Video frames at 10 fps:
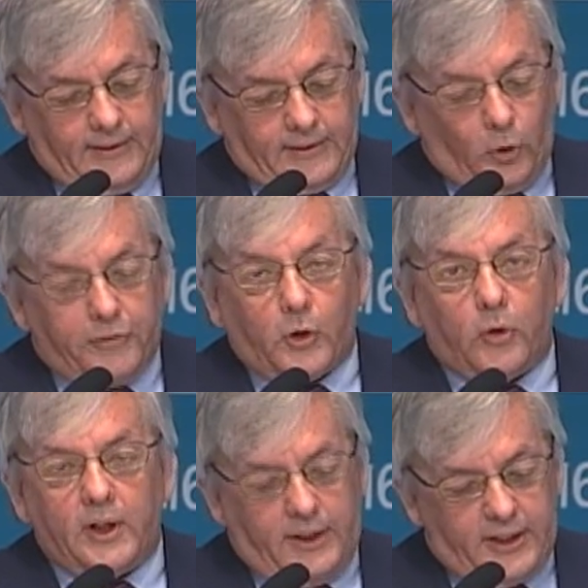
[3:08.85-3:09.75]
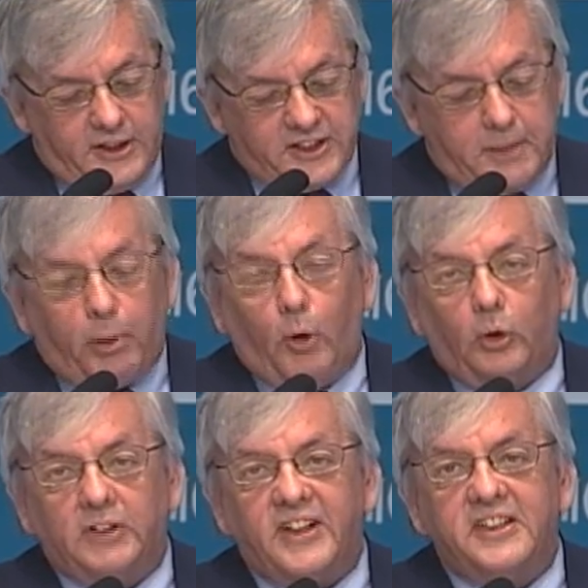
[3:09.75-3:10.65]
North Korea is a
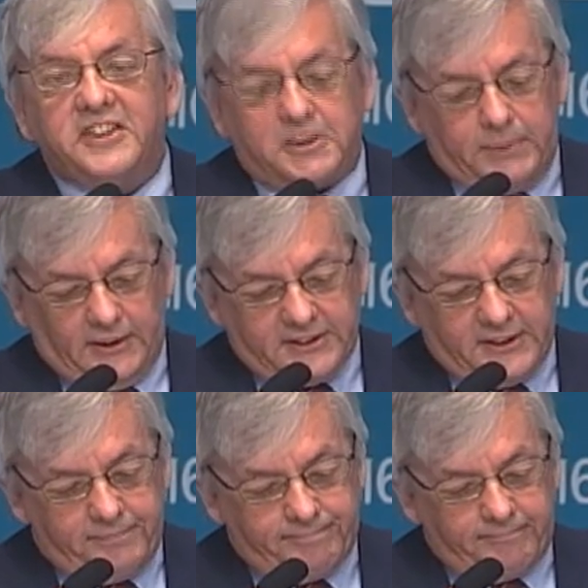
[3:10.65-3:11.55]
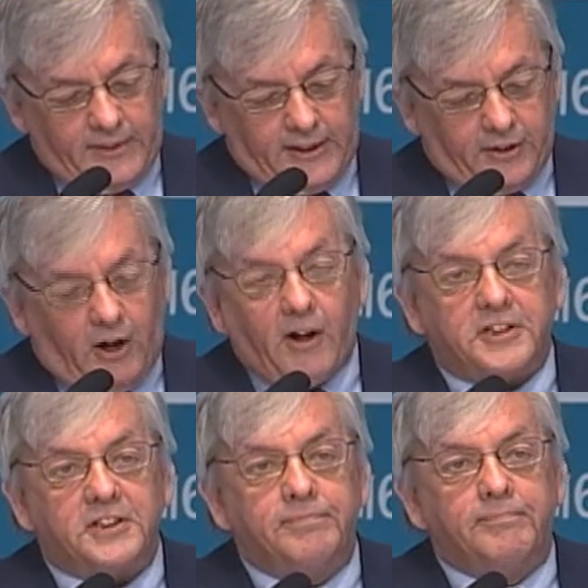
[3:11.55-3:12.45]
pole of instability in the
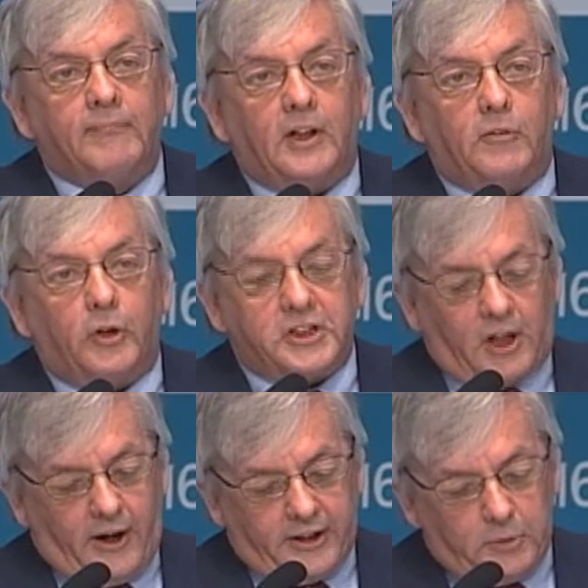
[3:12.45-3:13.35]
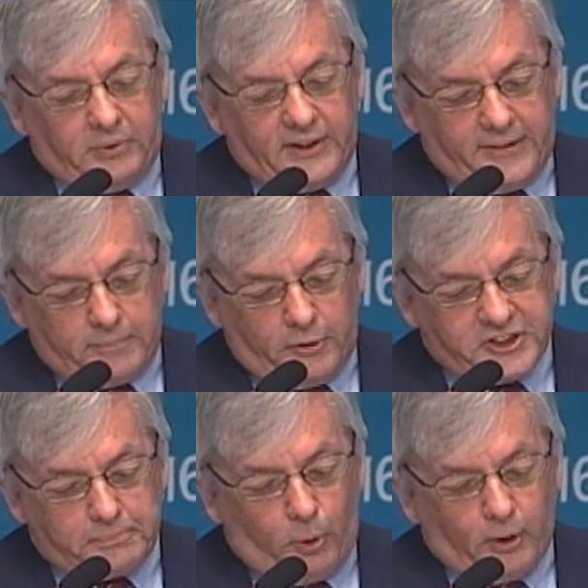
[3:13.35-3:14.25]
heart of what is arguably the
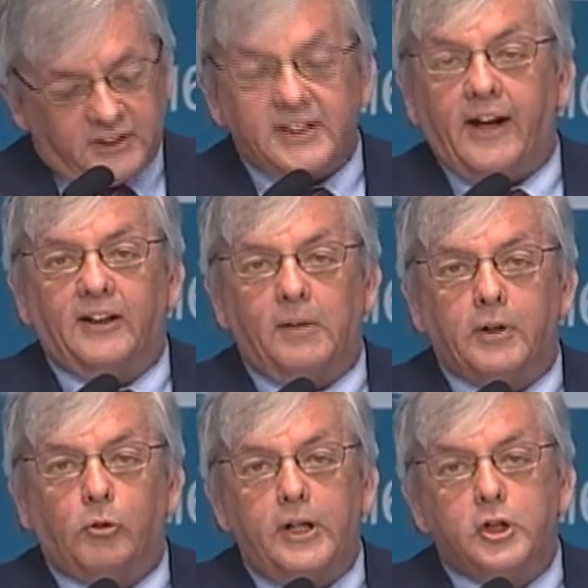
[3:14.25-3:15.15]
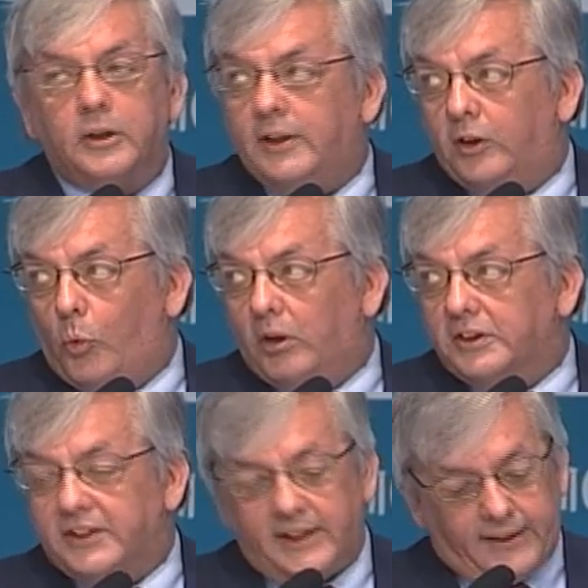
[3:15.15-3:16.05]
most important economic region in the
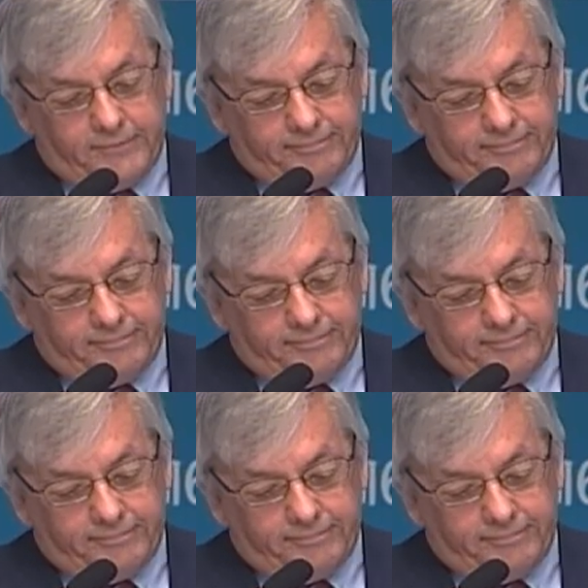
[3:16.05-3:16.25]
world today.